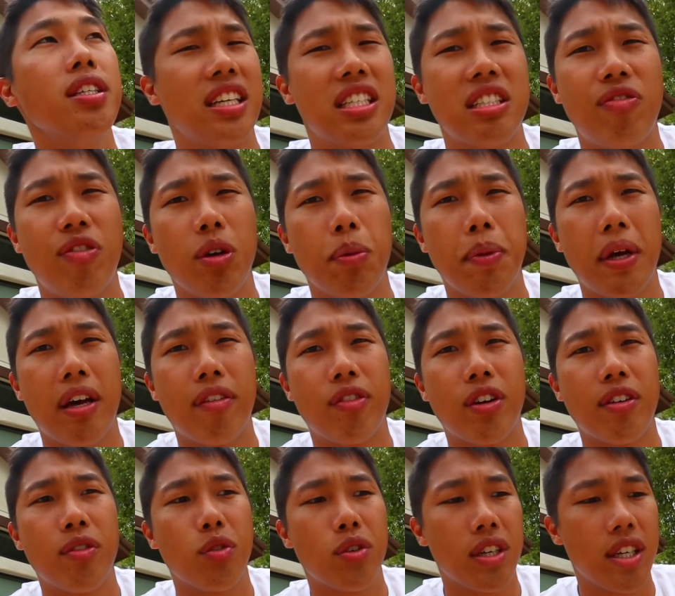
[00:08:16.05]
I just feel bad for
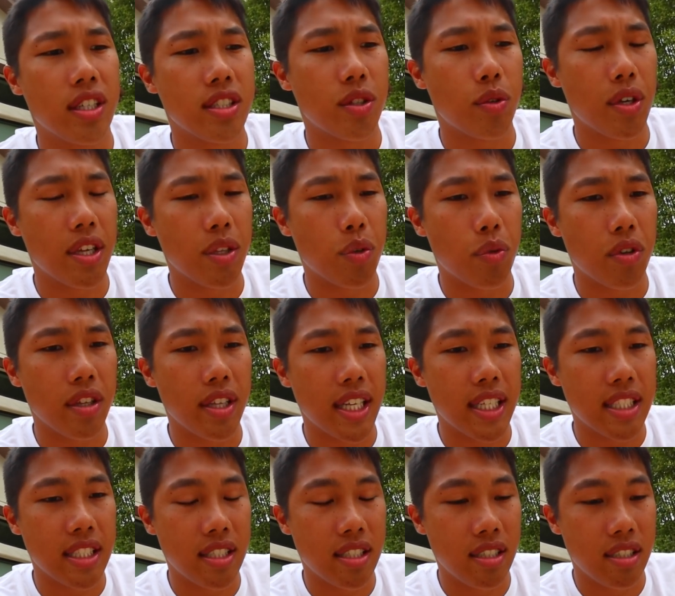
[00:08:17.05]
everyone else around the world
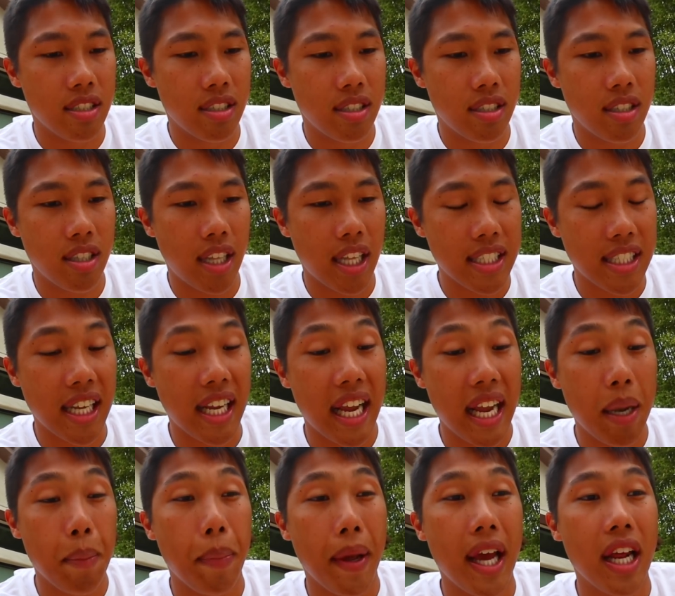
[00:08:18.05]
that's that's like
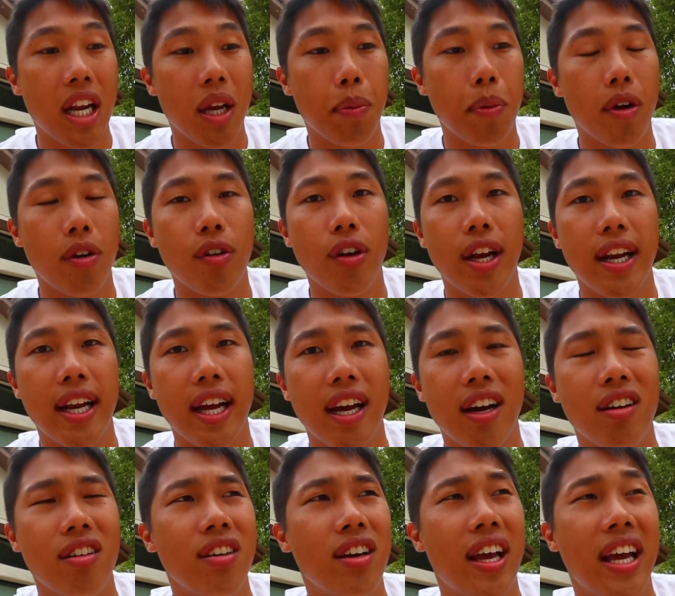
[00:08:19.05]
in panic mode right
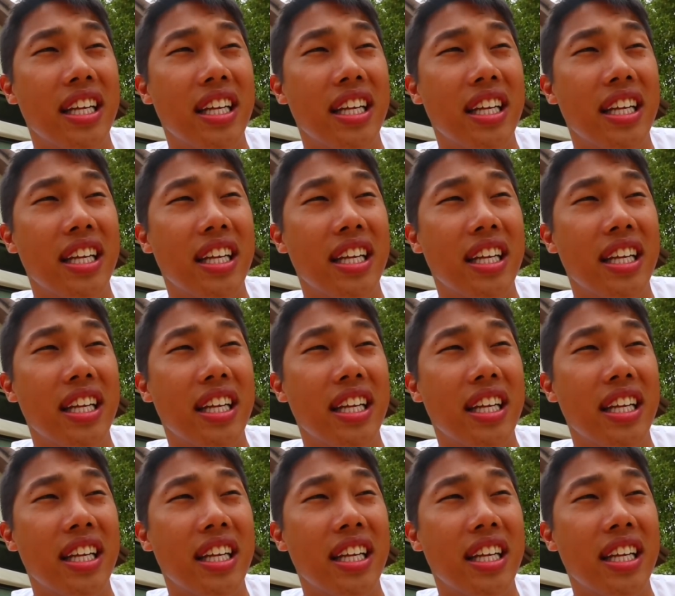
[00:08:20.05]
now.